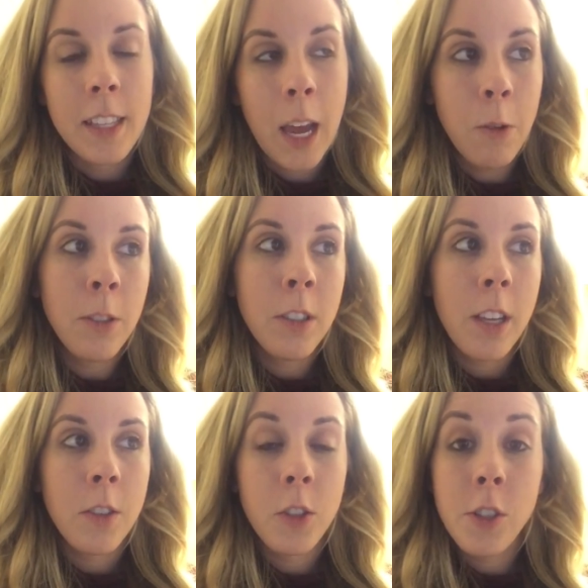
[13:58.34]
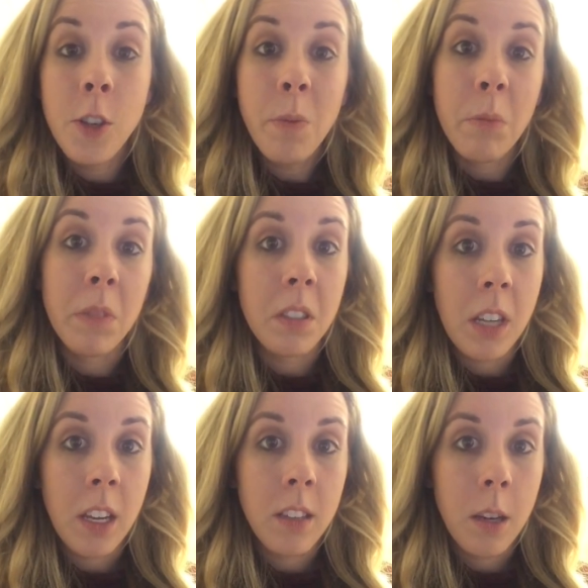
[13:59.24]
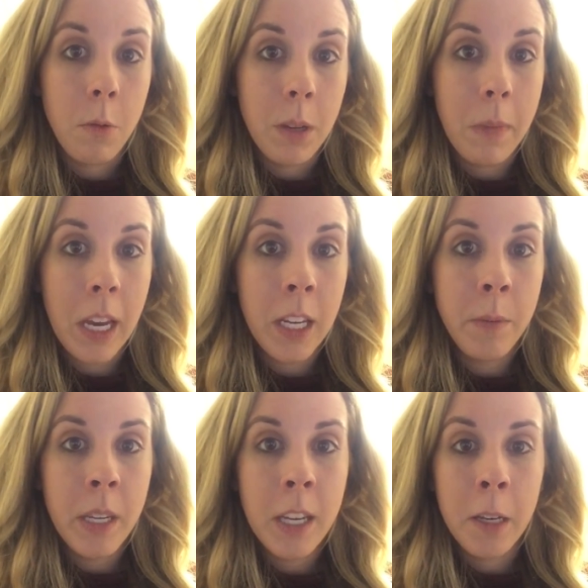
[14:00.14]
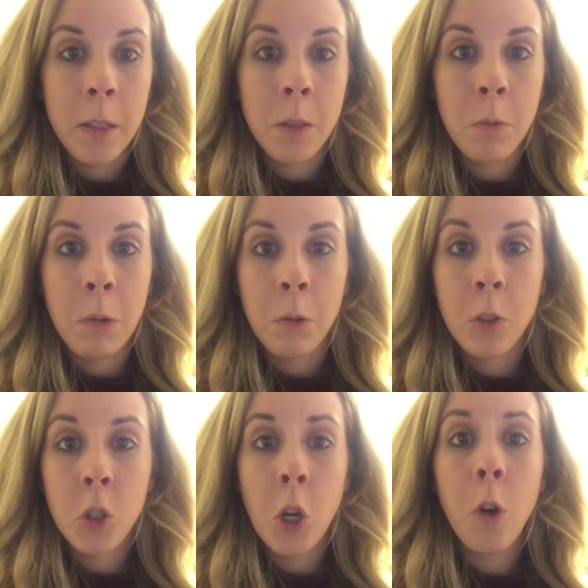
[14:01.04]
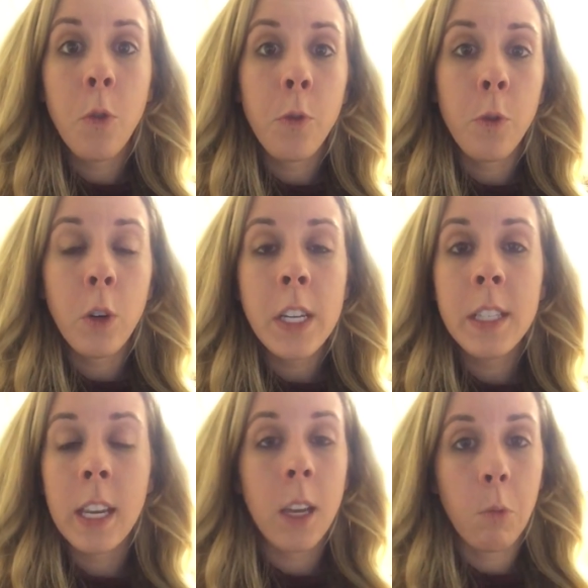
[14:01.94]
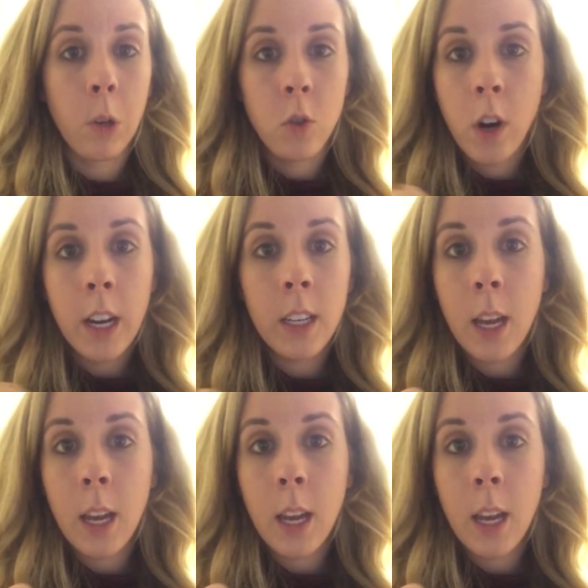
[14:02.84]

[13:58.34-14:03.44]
That was a stupid mistake that we made, because we were so freezing and we were trying